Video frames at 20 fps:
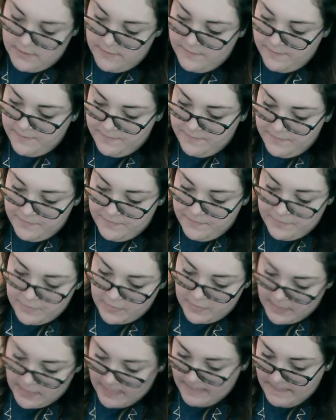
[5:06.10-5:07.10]

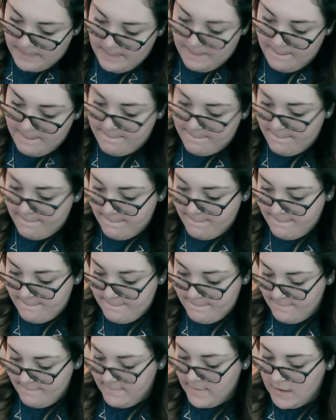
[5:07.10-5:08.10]

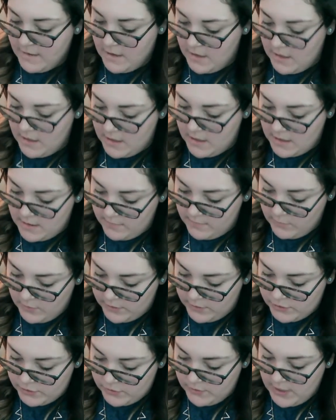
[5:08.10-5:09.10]
And then I'm
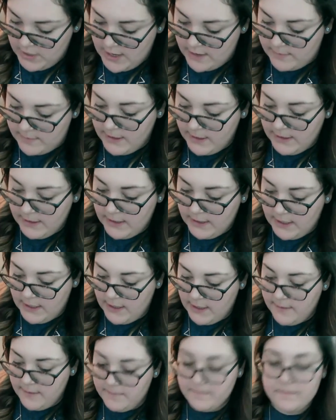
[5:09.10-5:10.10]
going to add my
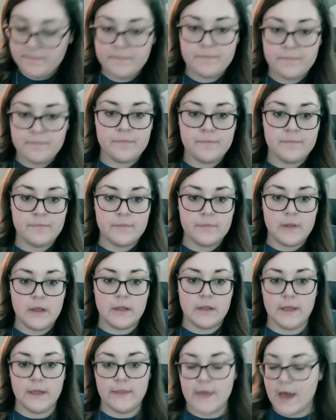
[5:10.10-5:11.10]
key
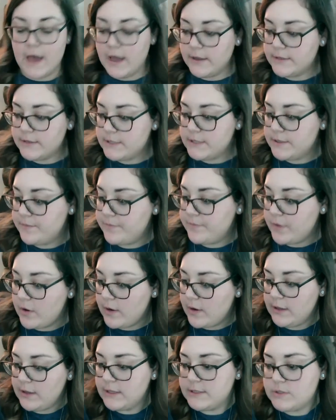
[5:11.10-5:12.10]
like that. All
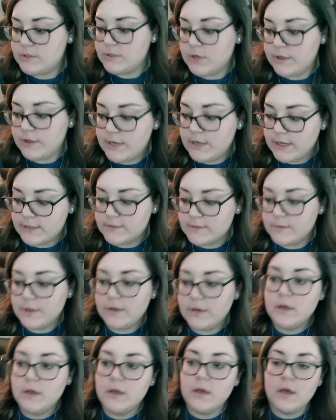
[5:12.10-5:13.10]
right, let's try the next one.
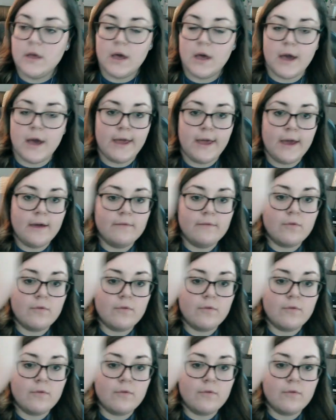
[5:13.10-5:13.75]
I have